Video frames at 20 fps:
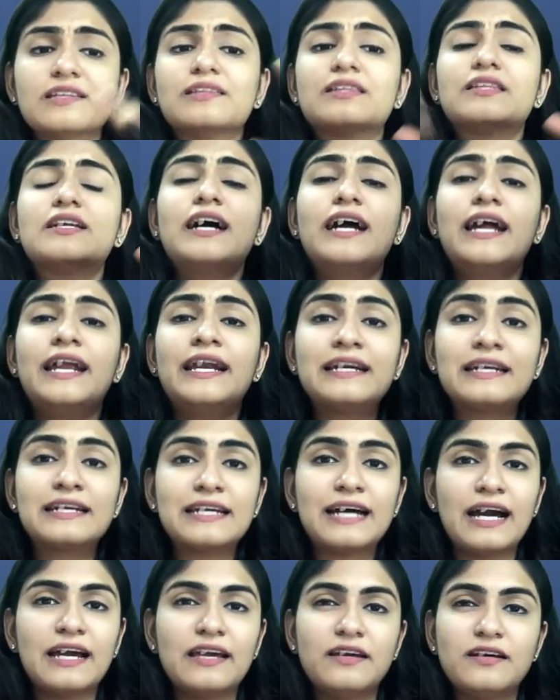the
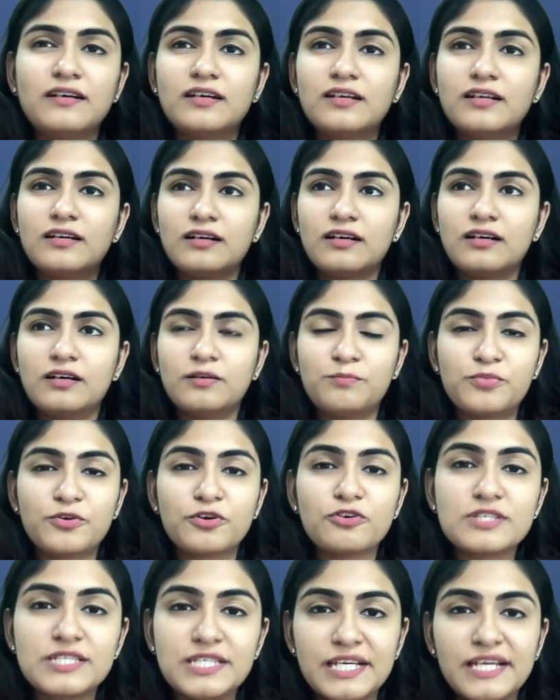entire
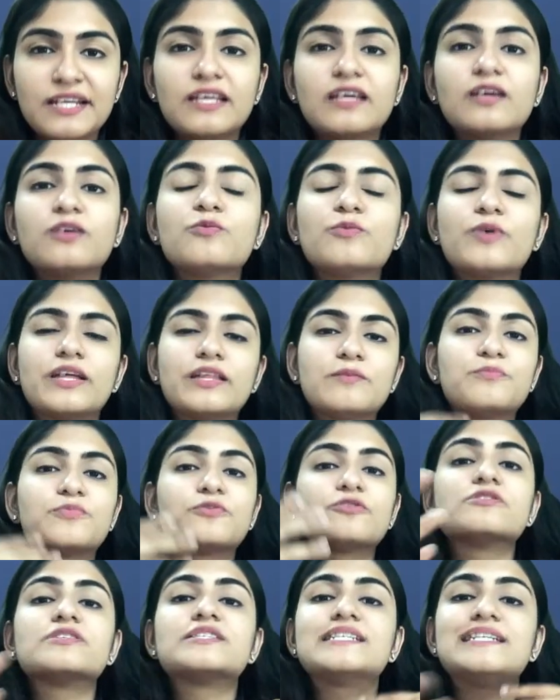proceeding where the
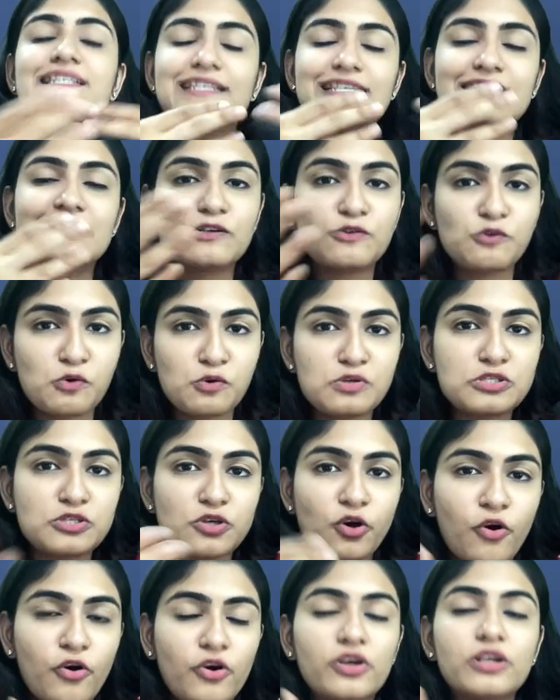proceeding goes
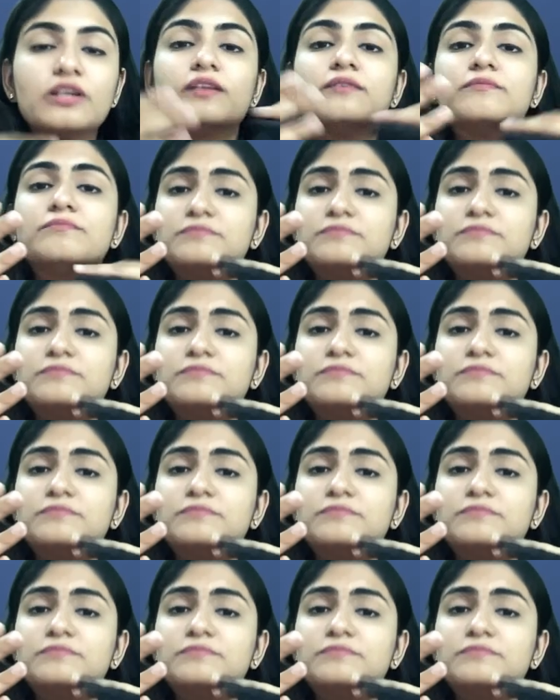on,